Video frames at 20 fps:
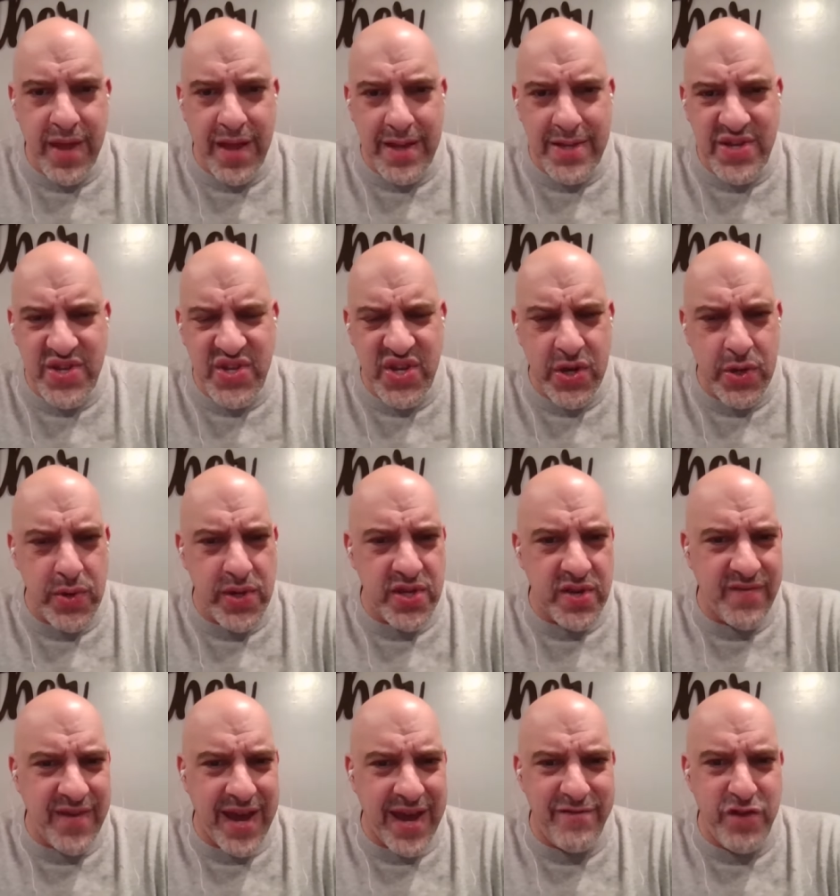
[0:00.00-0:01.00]
a, series
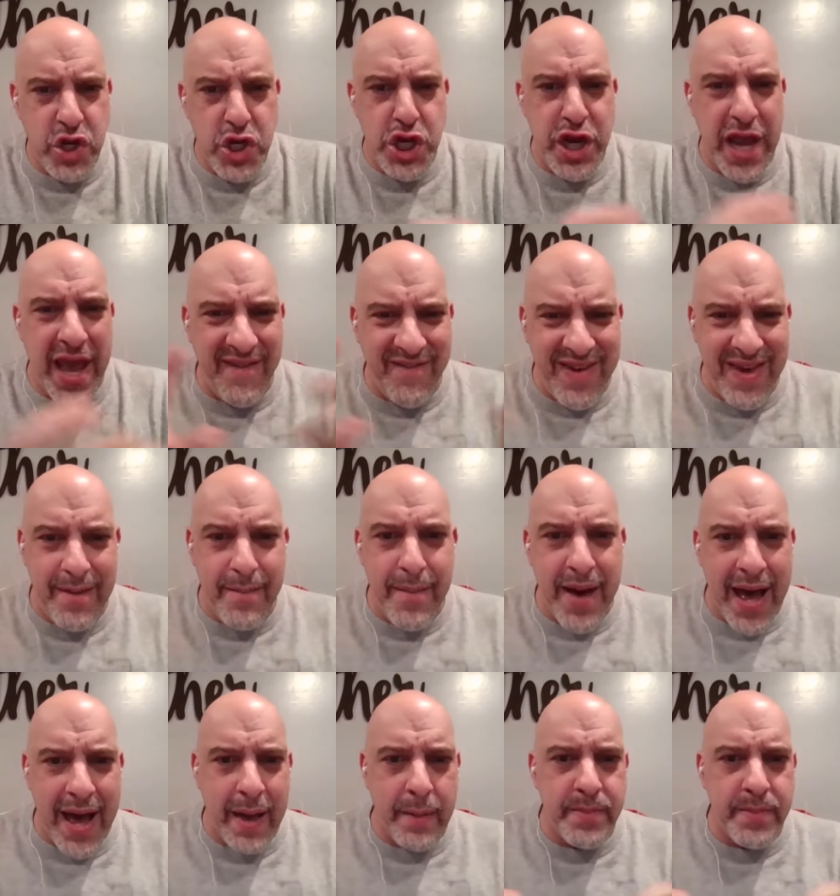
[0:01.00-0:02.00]
of kind of JV
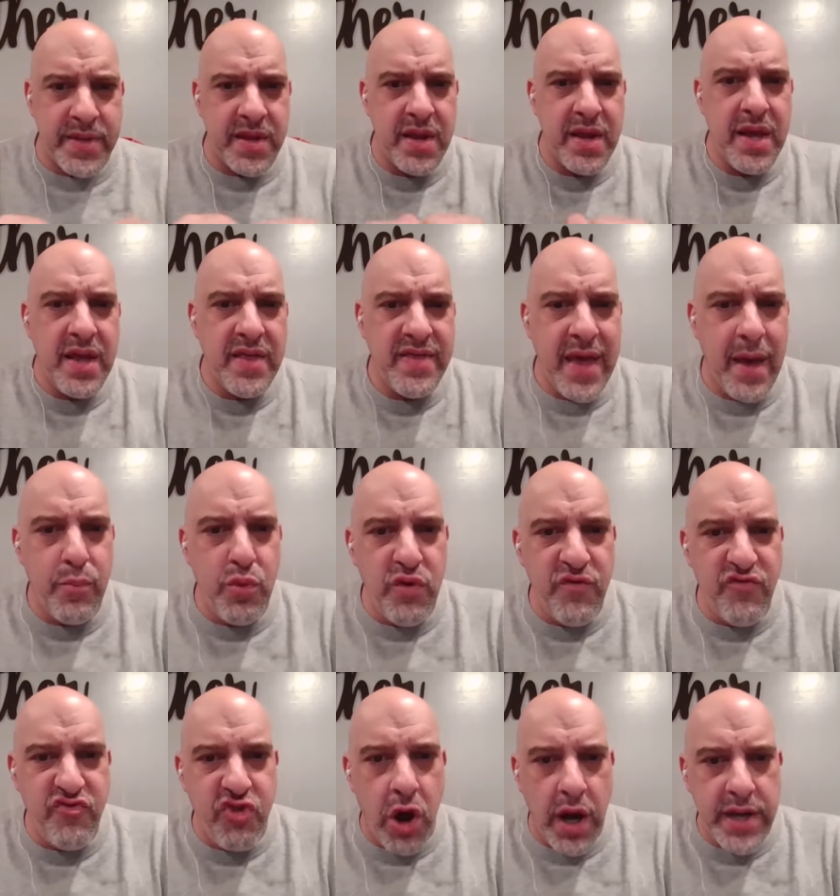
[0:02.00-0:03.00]
mobs that
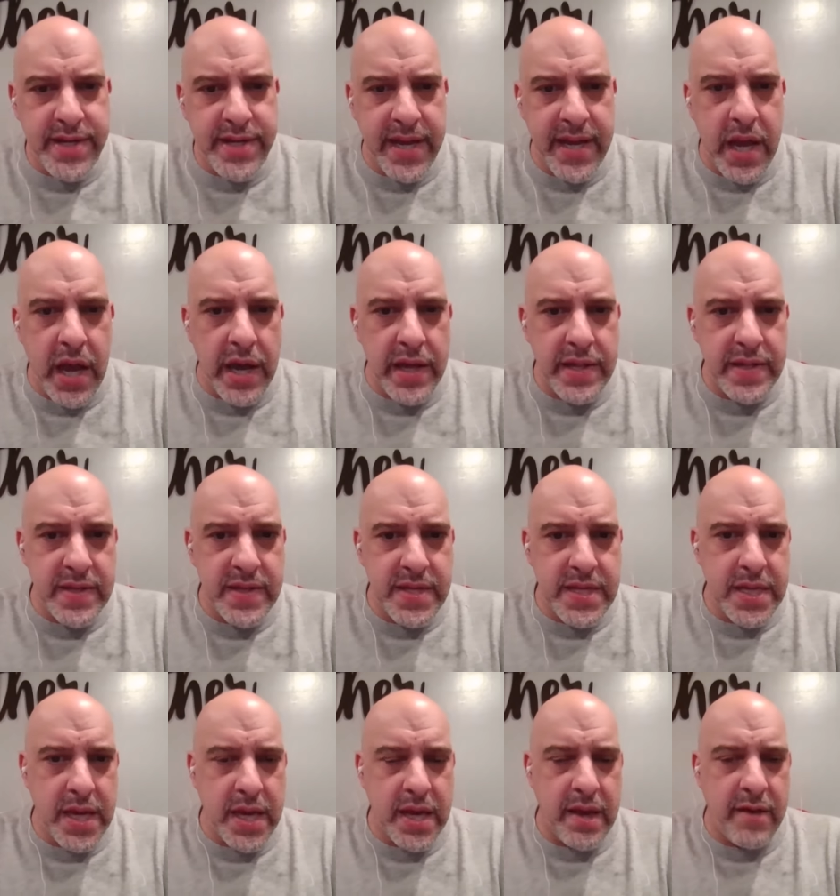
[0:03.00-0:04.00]
move drugs and
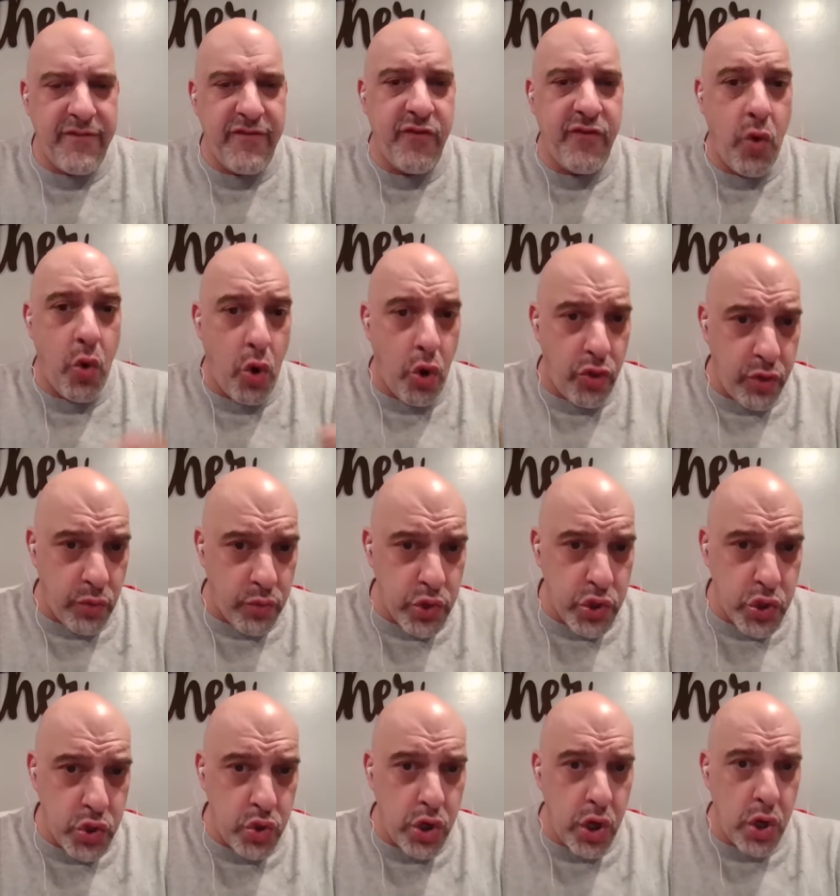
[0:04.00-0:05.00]
guns uh, for the
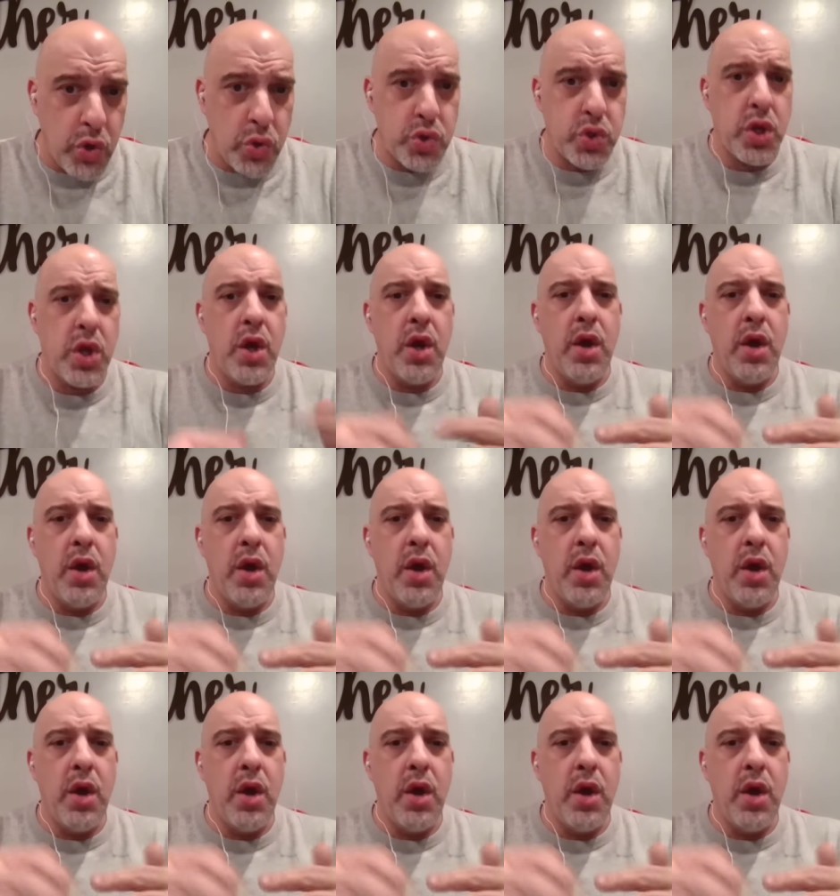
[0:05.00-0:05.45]
Rizzutos,